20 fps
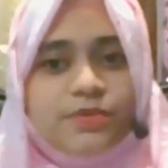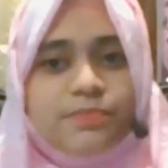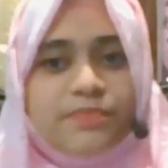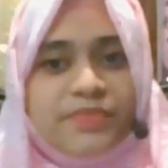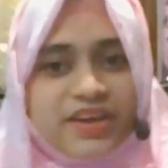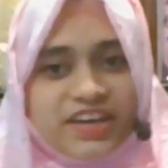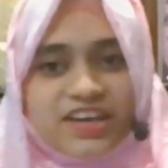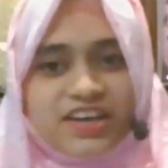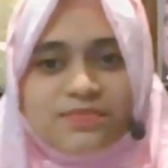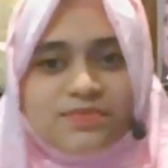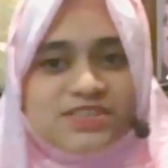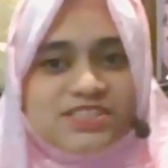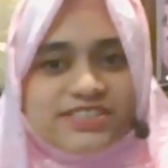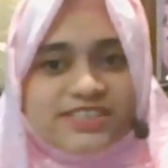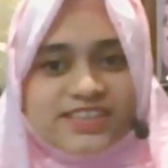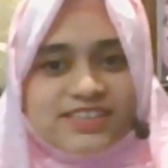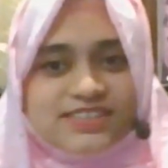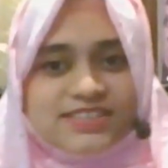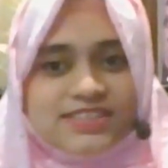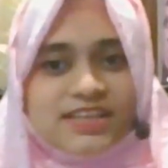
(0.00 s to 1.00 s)
making
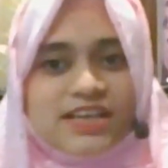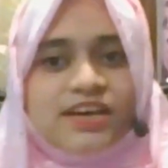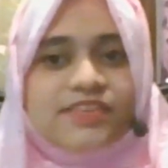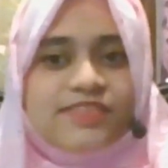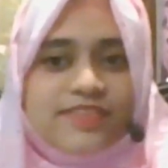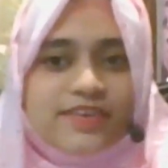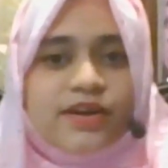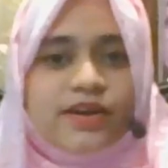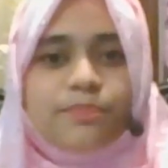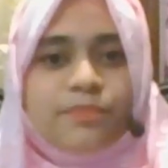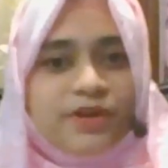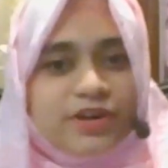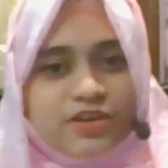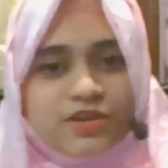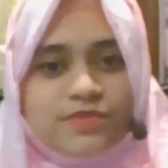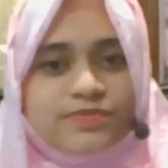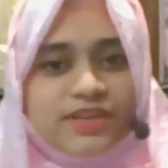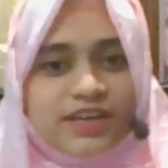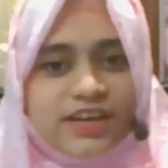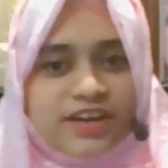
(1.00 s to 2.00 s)
mistakes. They are part
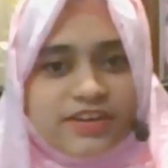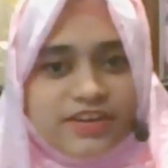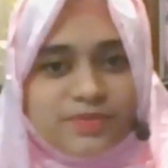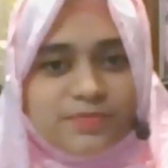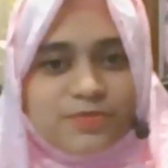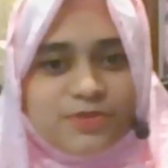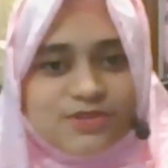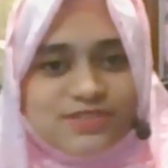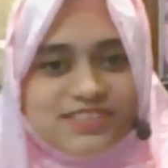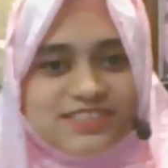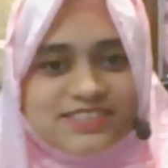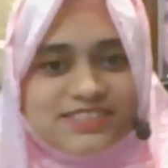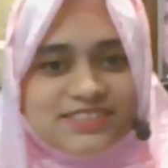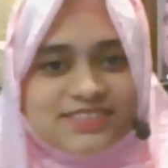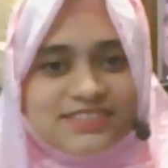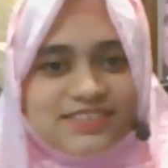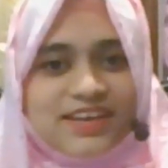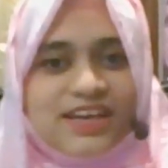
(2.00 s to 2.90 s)
of the learning process.